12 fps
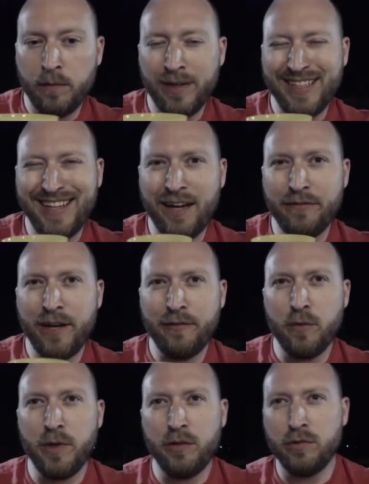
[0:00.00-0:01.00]
but I've
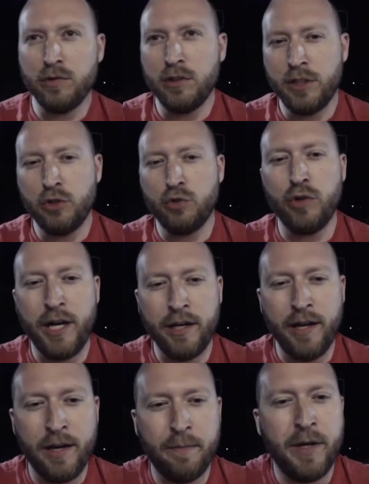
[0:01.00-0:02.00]
never been really
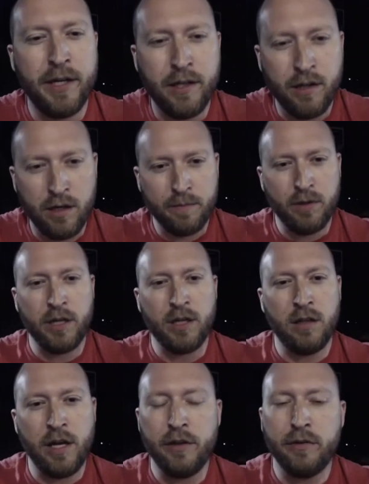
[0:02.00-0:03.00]
great at picking up like a
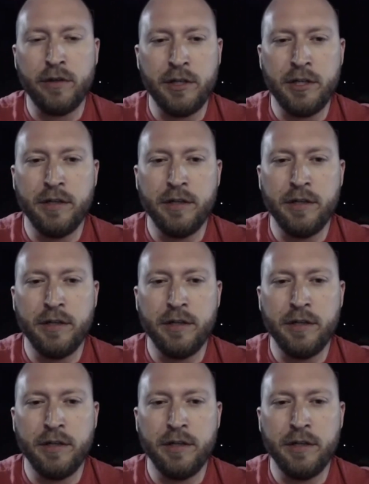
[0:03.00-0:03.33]
leathery.